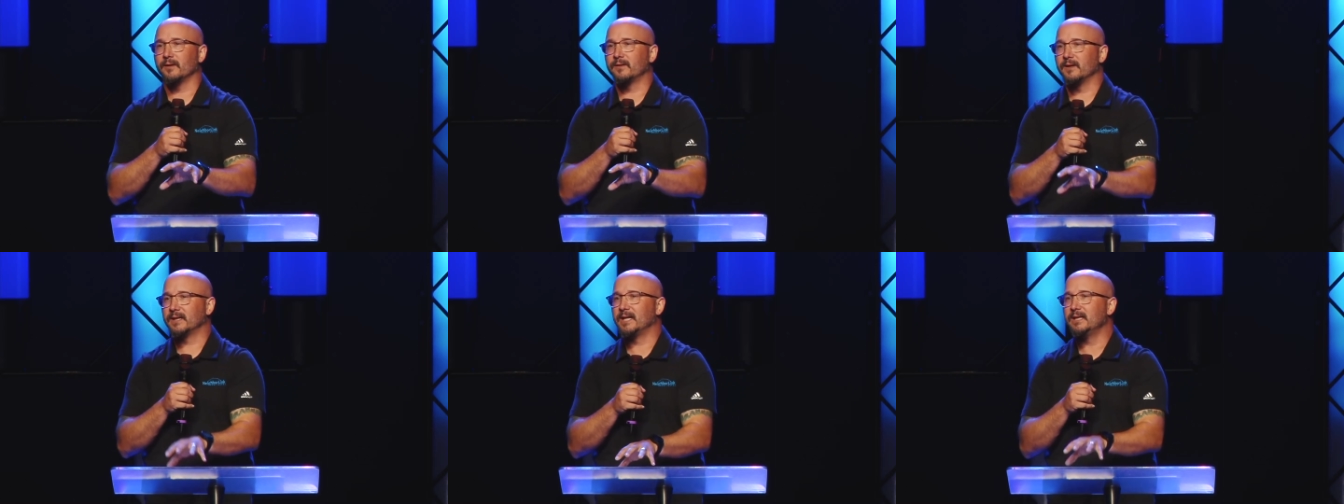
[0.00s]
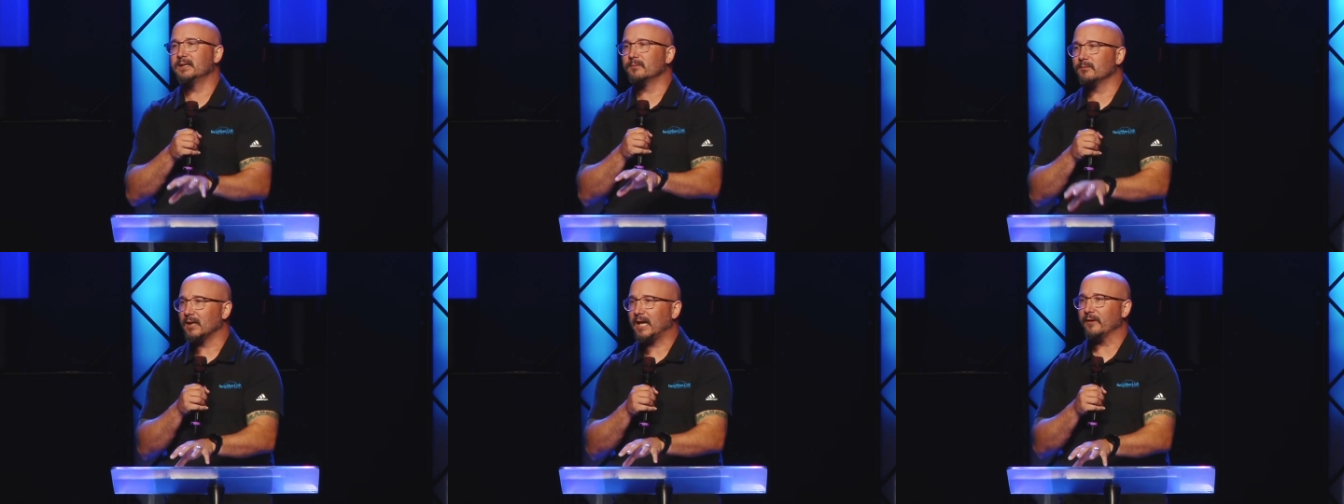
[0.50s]
the
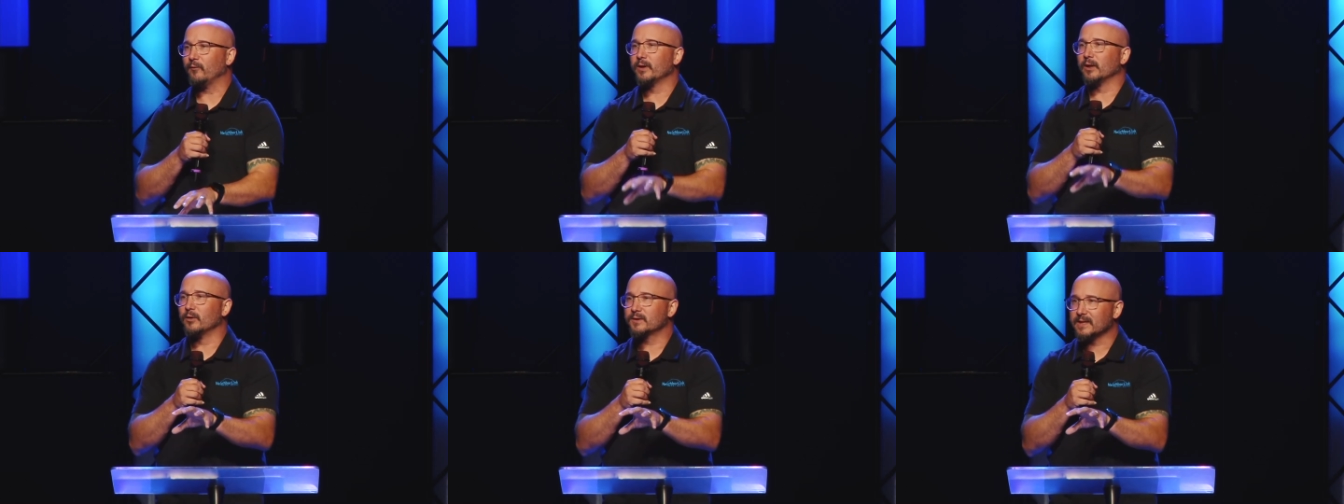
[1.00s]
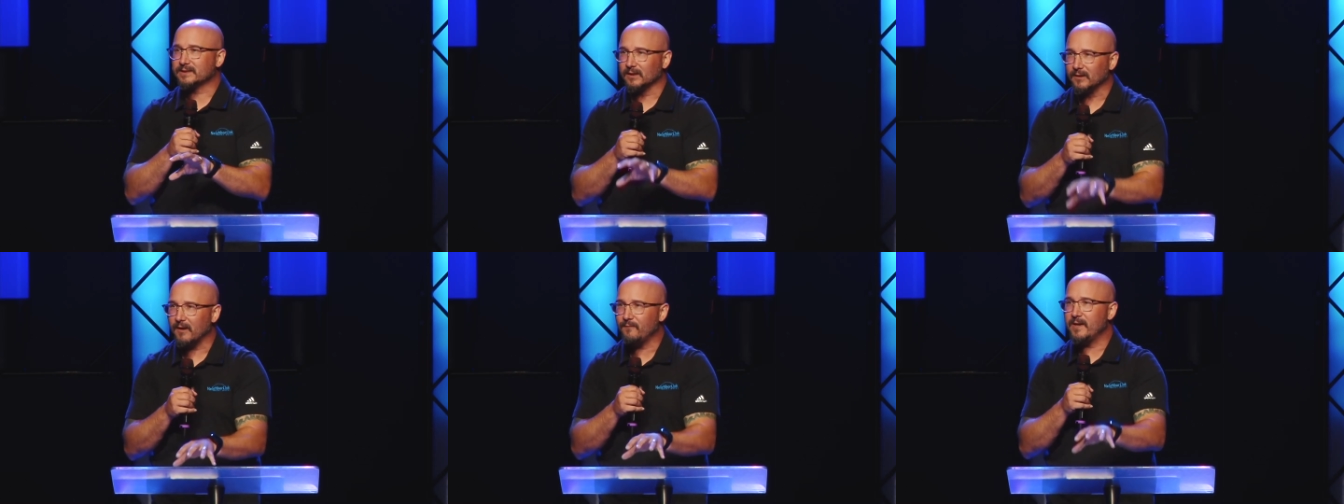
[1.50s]
kingdom life, what it looks like to
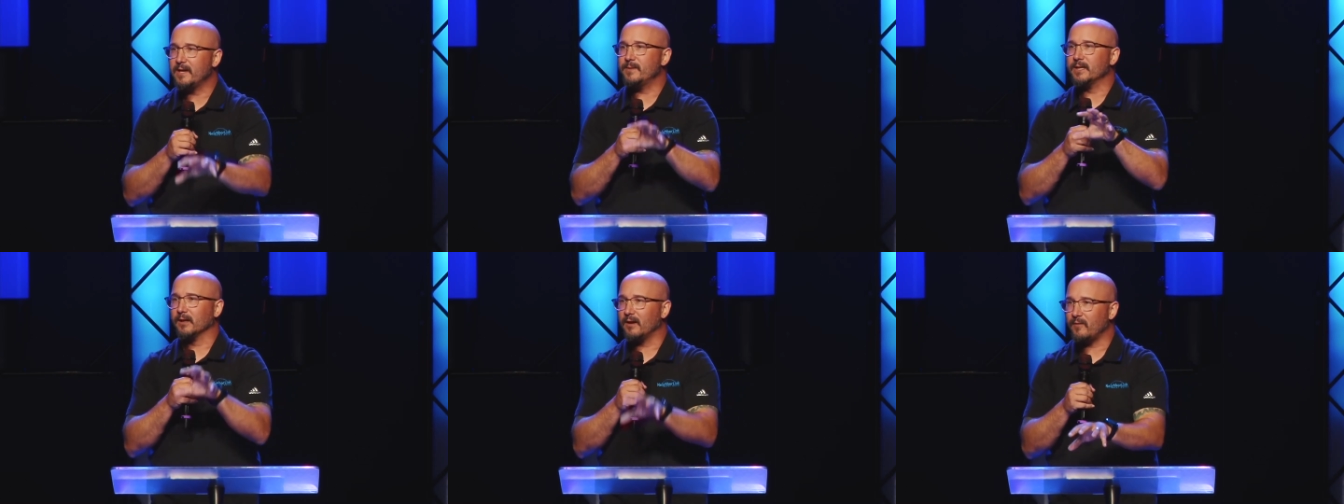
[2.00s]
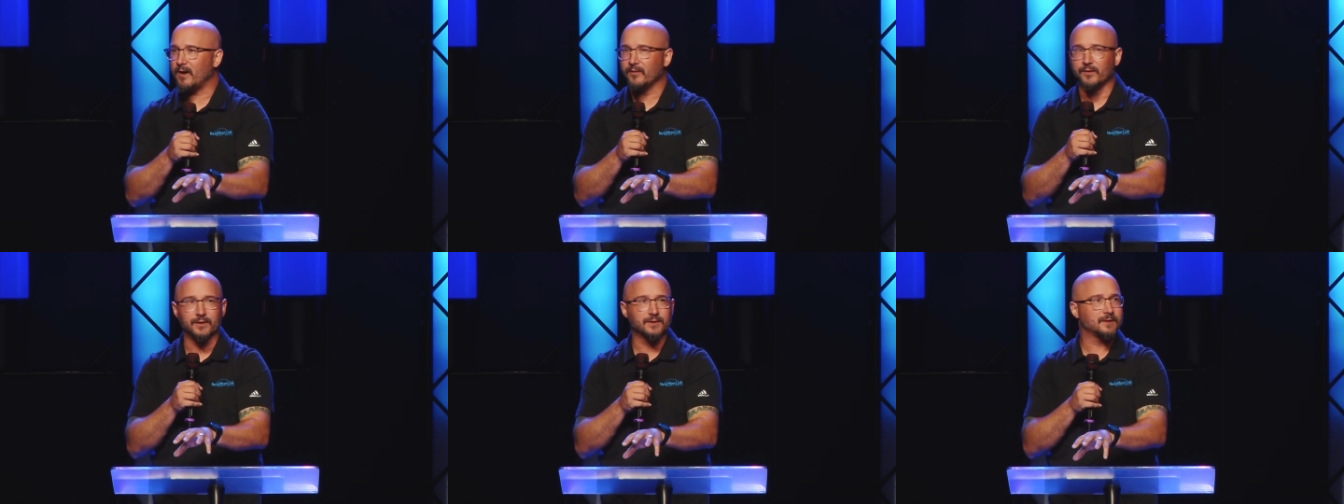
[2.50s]
love him and love
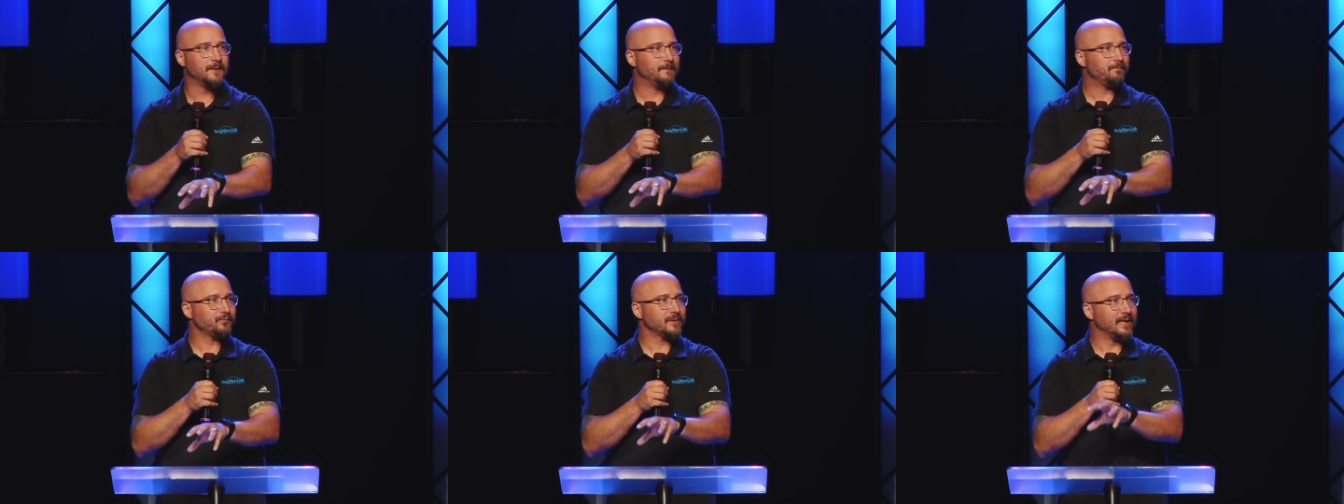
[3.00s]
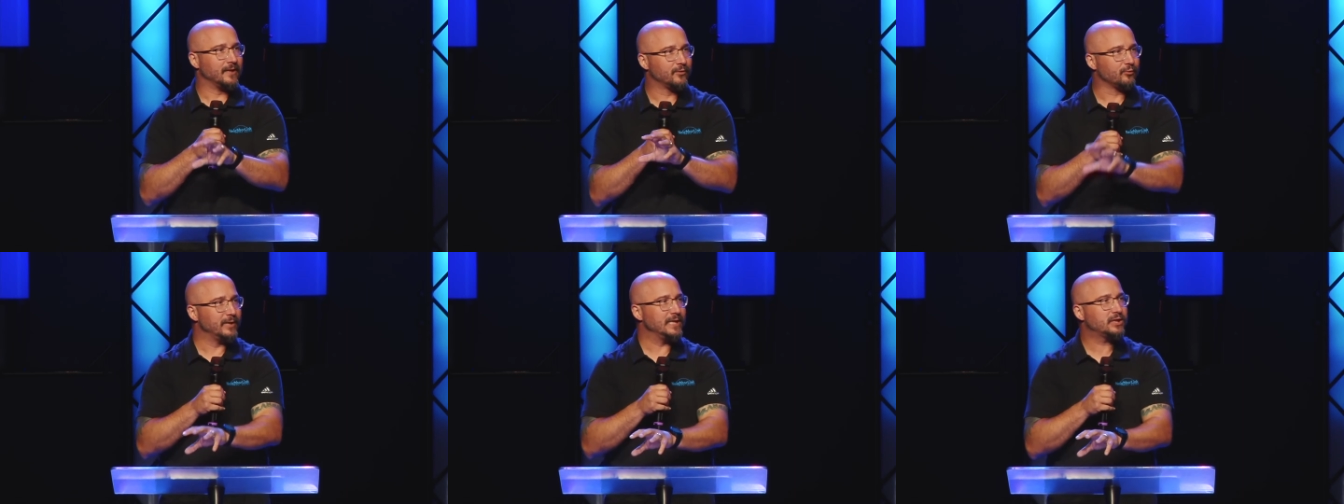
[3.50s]
others in
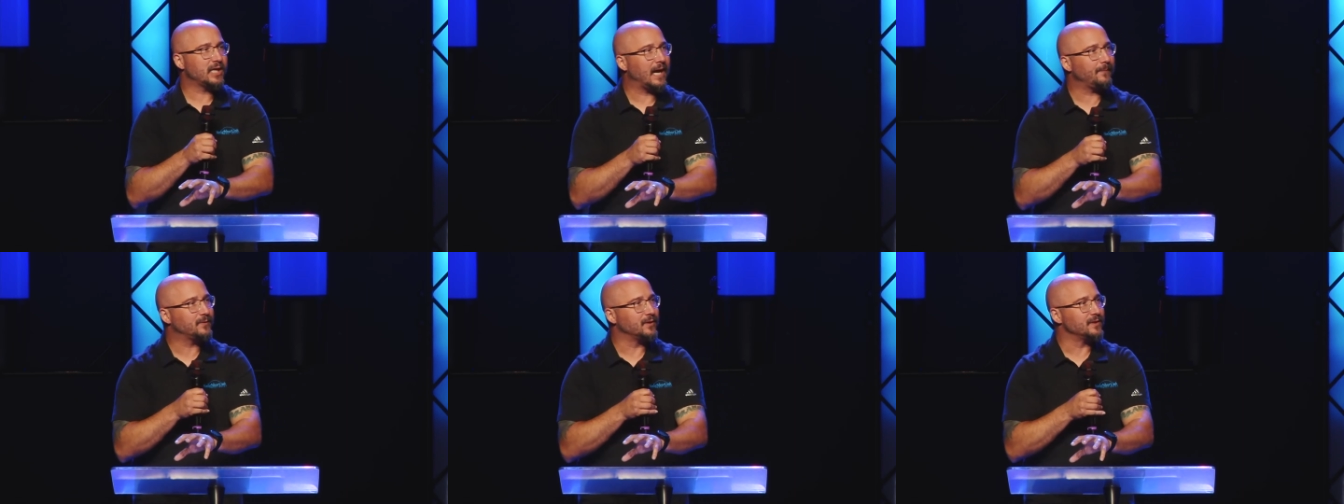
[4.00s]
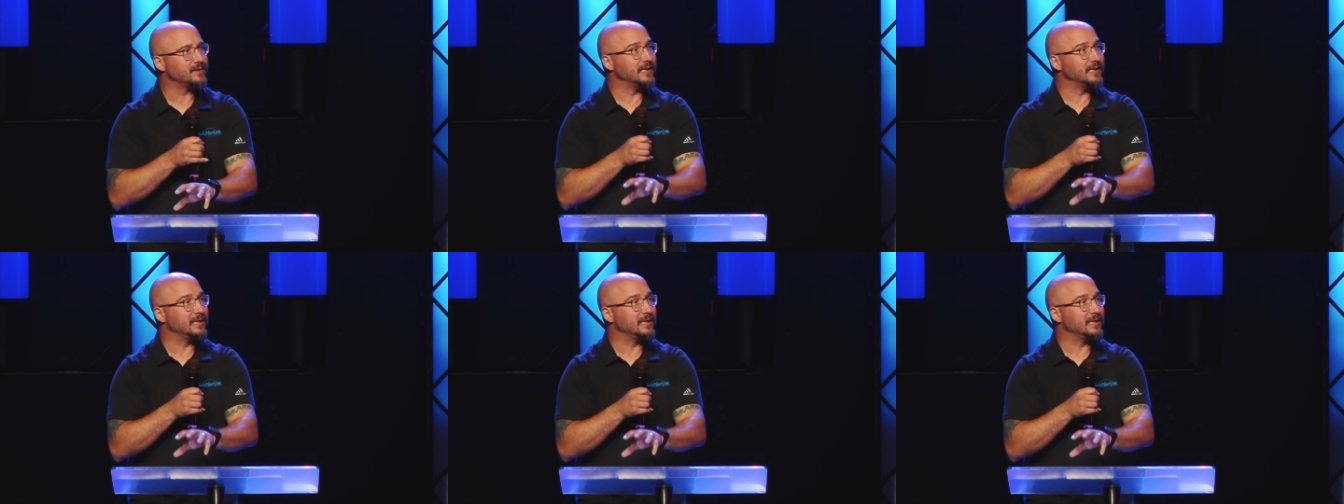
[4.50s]
three chapters.